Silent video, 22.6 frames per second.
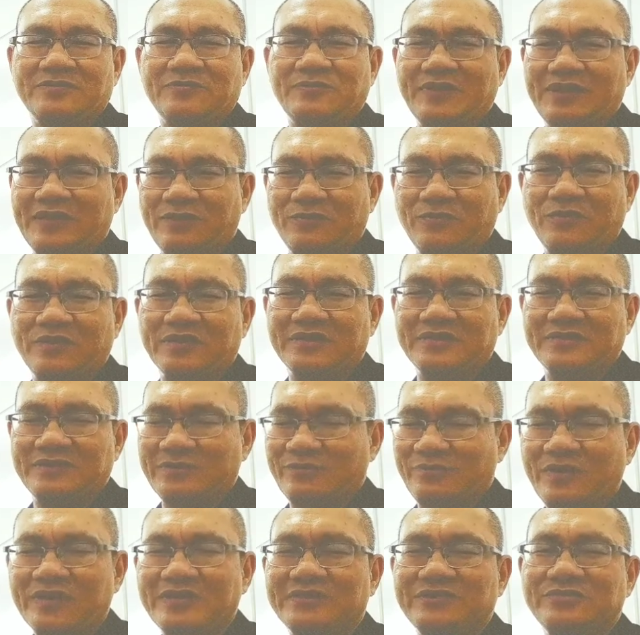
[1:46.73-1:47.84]
when they want,
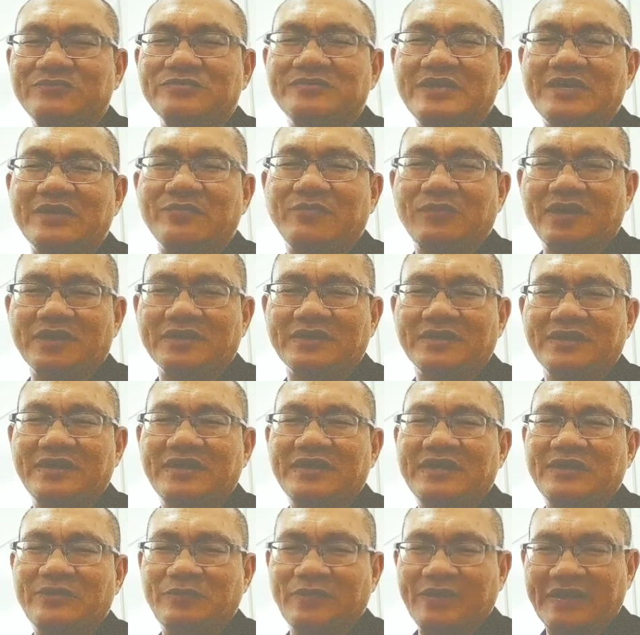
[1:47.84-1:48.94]
what do they want
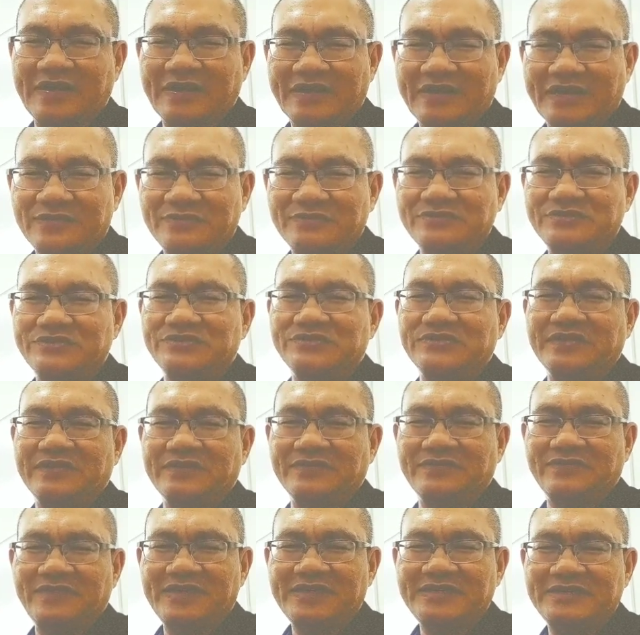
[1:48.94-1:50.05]
when they come to the
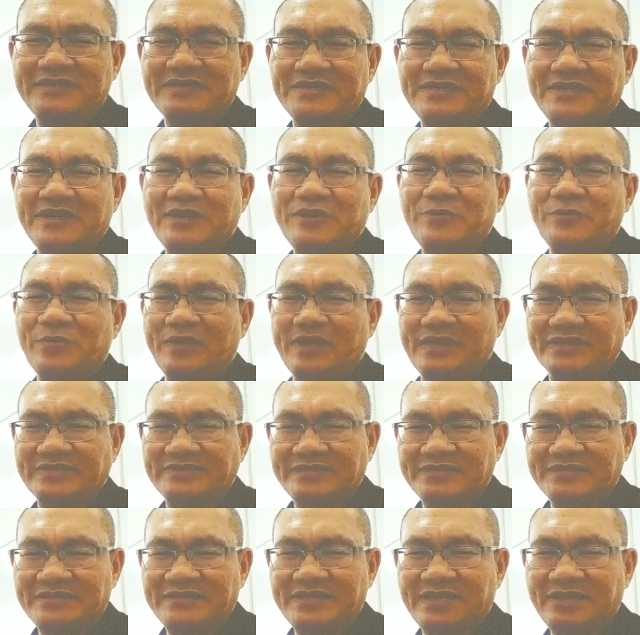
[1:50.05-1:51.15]
event, when they
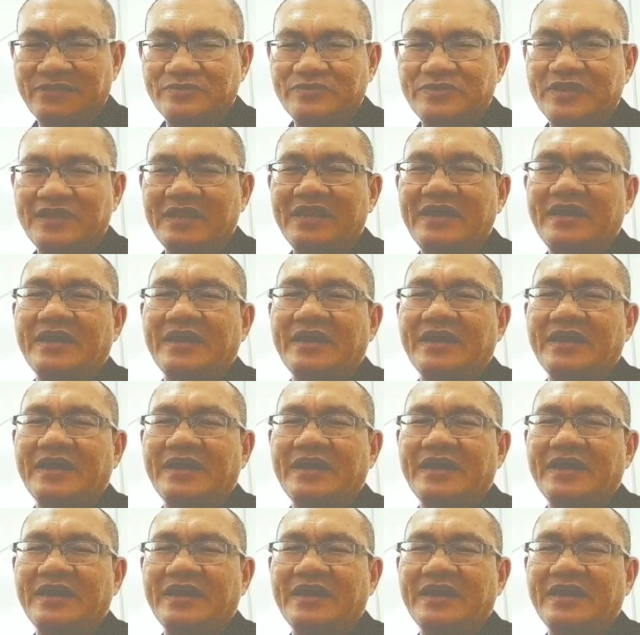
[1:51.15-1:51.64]
sit down,